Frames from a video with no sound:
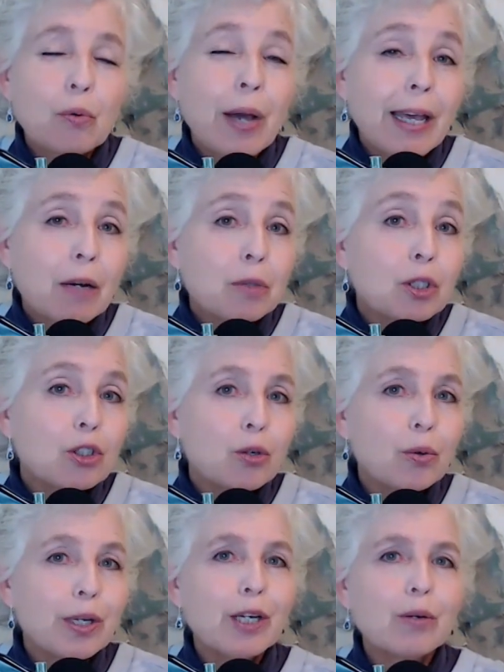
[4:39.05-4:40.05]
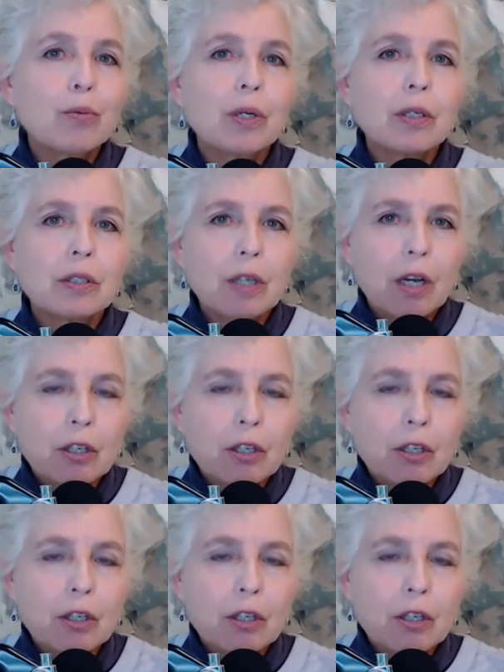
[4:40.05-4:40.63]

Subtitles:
way I was doing it was